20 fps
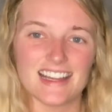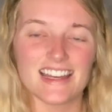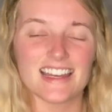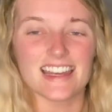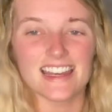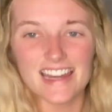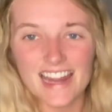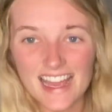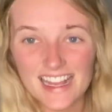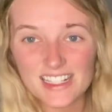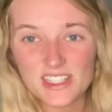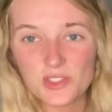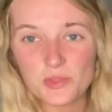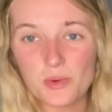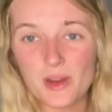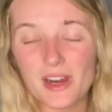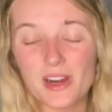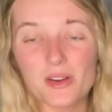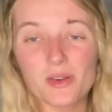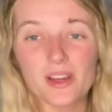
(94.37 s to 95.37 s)
Next,
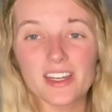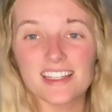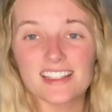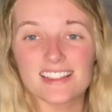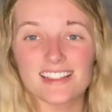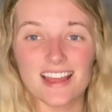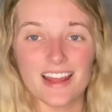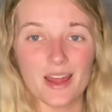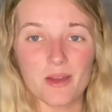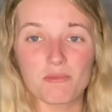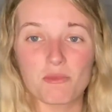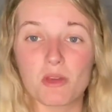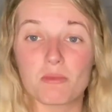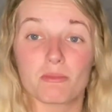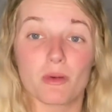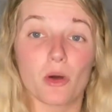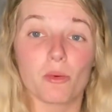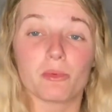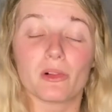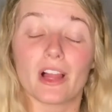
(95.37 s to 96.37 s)
we are going to set up the
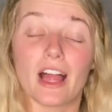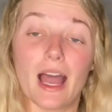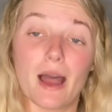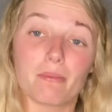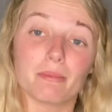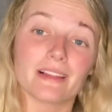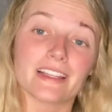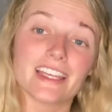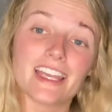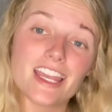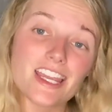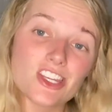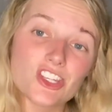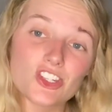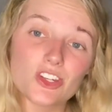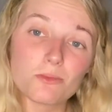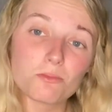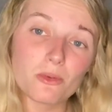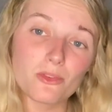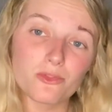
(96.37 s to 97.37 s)
mobile
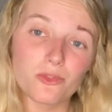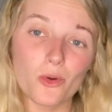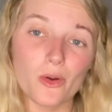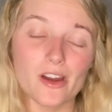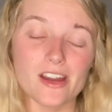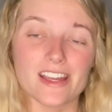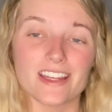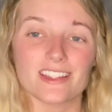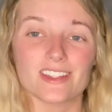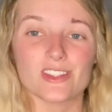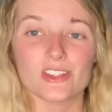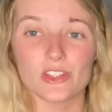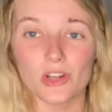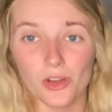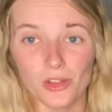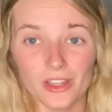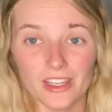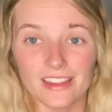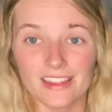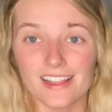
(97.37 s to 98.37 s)
application before
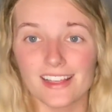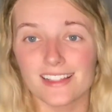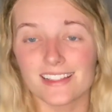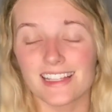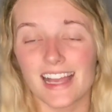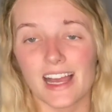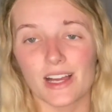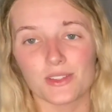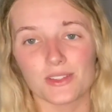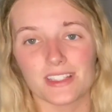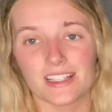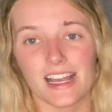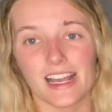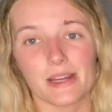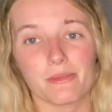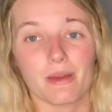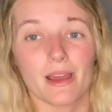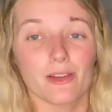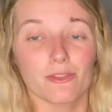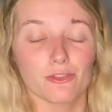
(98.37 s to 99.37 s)
installing this
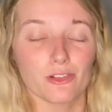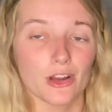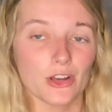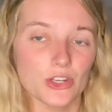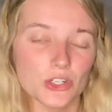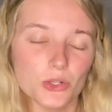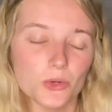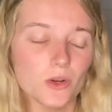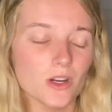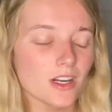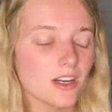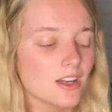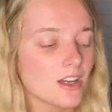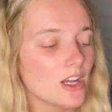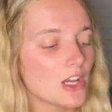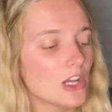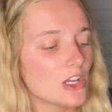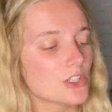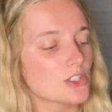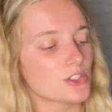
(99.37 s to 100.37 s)
outside my front door.
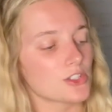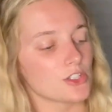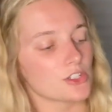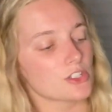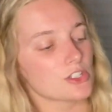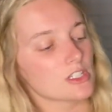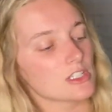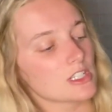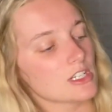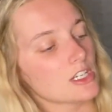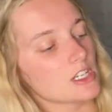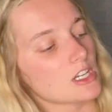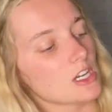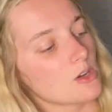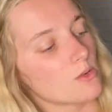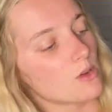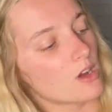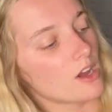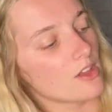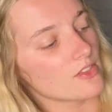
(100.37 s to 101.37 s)
So you're just gonna go
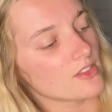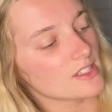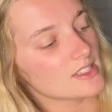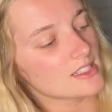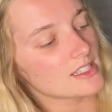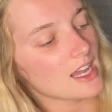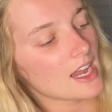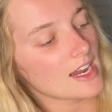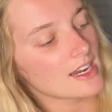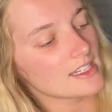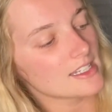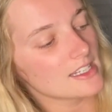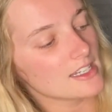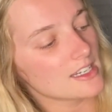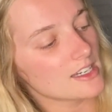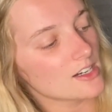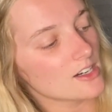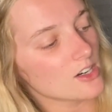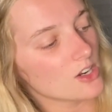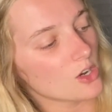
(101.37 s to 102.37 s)
on the side
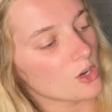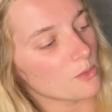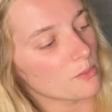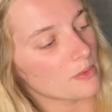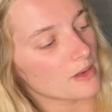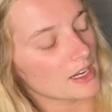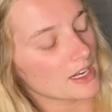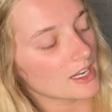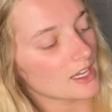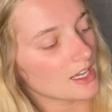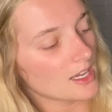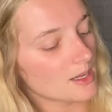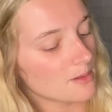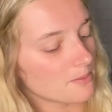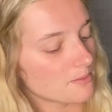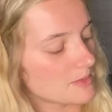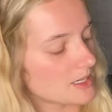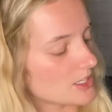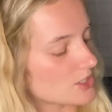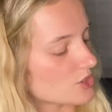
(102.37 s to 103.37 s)
here, open it
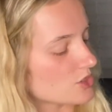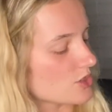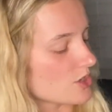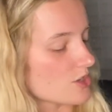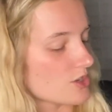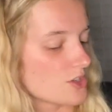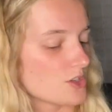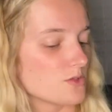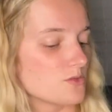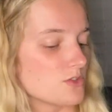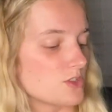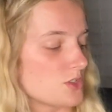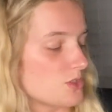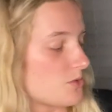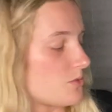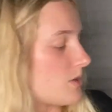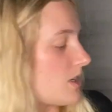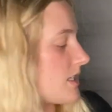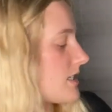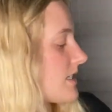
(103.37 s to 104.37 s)
up, make sure you
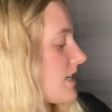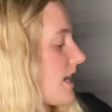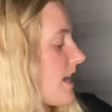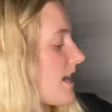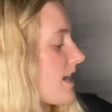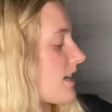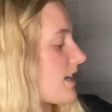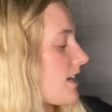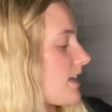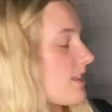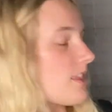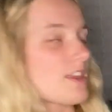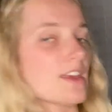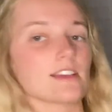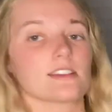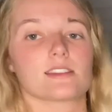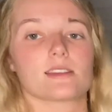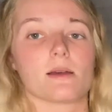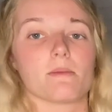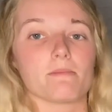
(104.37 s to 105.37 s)
do take
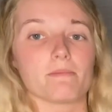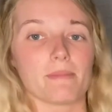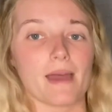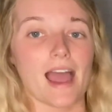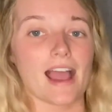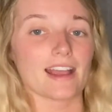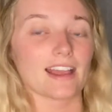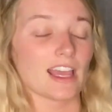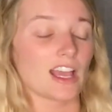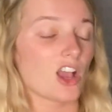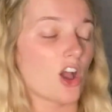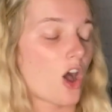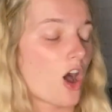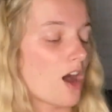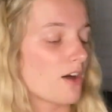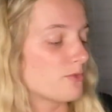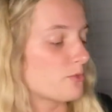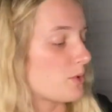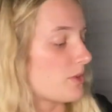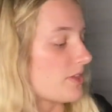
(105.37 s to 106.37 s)
this backing
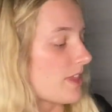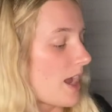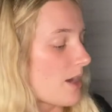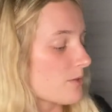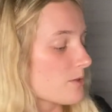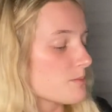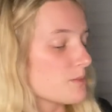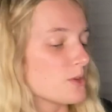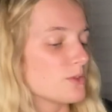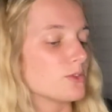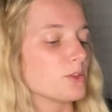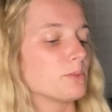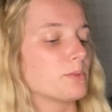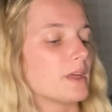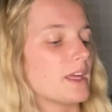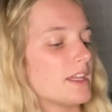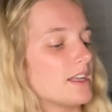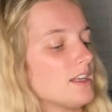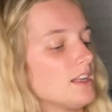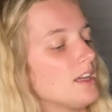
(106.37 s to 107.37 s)
off with that removal
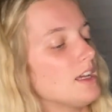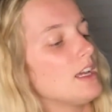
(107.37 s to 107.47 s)
pin,